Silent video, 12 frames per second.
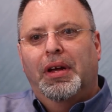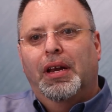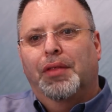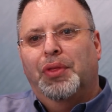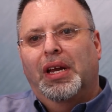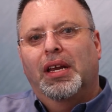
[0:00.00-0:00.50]
mean,
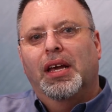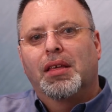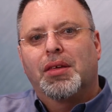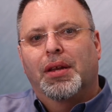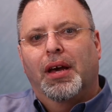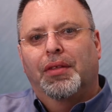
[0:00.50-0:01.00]
I think the
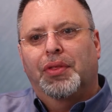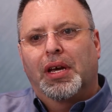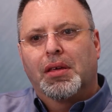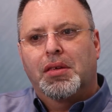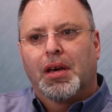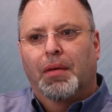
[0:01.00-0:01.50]
Internet of
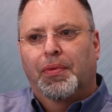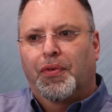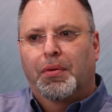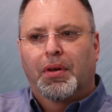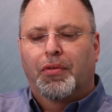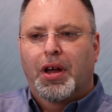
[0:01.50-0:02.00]
Things comes
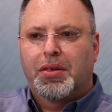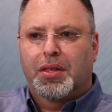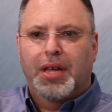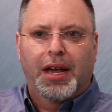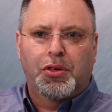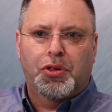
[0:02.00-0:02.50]
from the
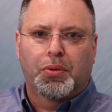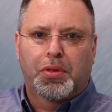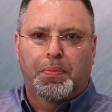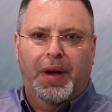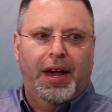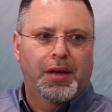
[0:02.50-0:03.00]
residential
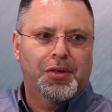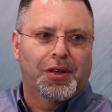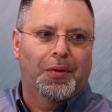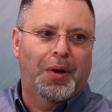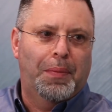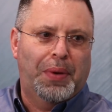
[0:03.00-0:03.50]
space,
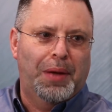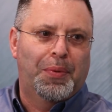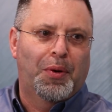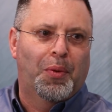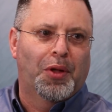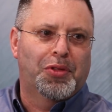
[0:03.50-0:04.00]
where
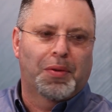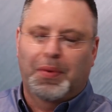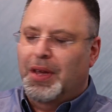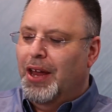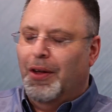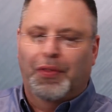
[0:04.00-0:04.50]
people want to
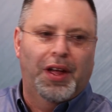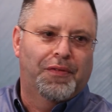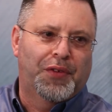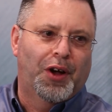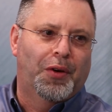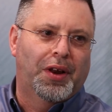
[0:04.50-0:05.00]
get on their
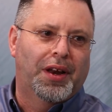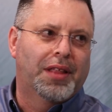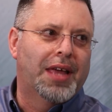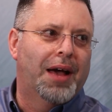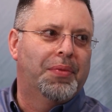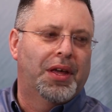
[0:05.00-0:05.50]
phone and
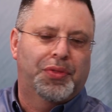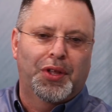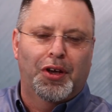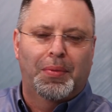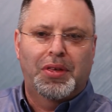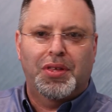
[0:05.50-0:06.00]
adapt their
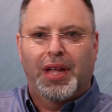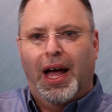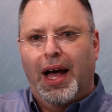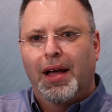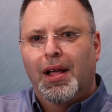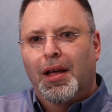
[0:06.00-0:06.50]

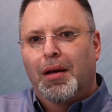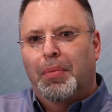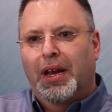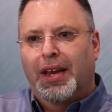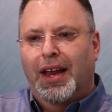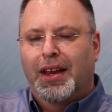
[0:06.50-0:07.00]
thermostat.
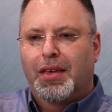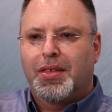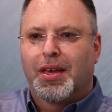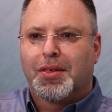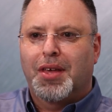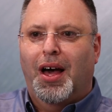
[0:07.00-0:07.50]
But then there's
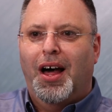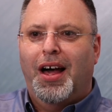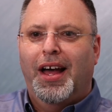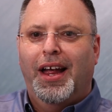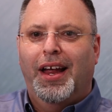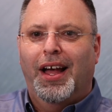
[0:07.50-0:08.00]
this
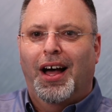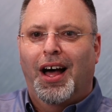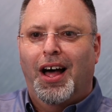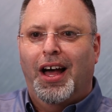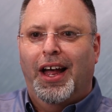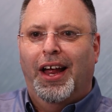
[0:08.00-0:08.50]

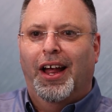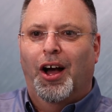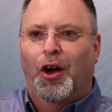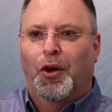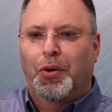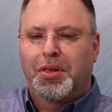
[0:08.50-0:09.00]

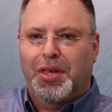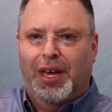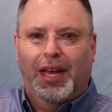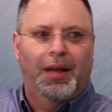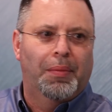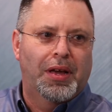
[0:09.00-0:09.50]

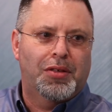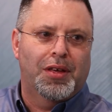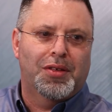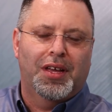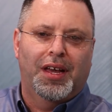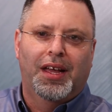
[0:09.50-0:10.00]
IIoT, which
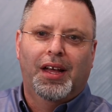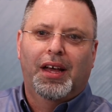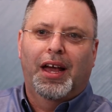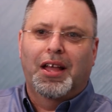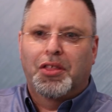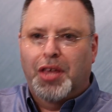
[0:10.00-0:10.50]
is the
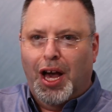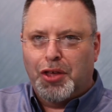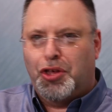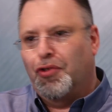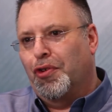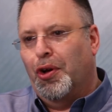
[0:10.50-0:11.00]

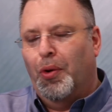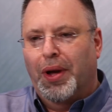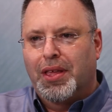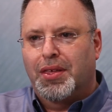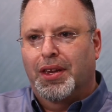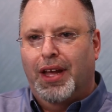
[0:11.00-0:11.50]
industrial
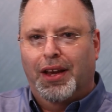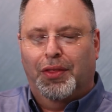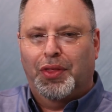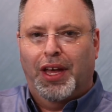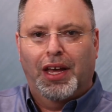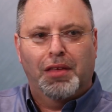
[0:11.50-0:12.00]
Internet of
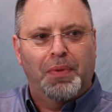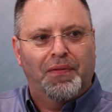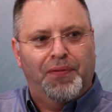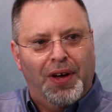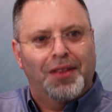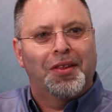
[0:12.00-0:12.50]
Things. But
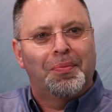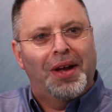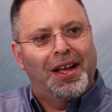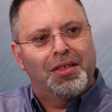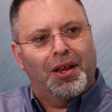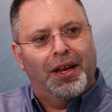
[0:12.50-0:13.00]

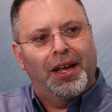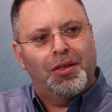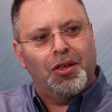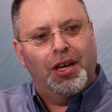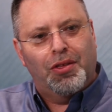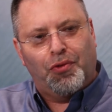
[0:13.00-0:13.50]
fundamentally,
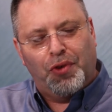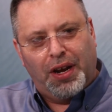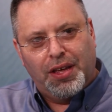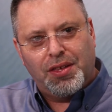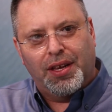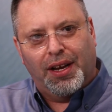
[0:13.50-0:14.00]
it's
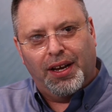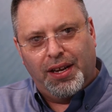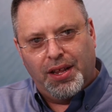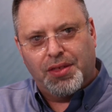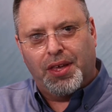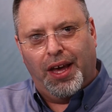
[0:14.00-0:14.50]
realistically
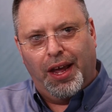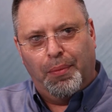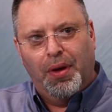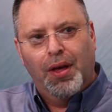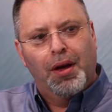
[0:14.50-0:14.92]
the same.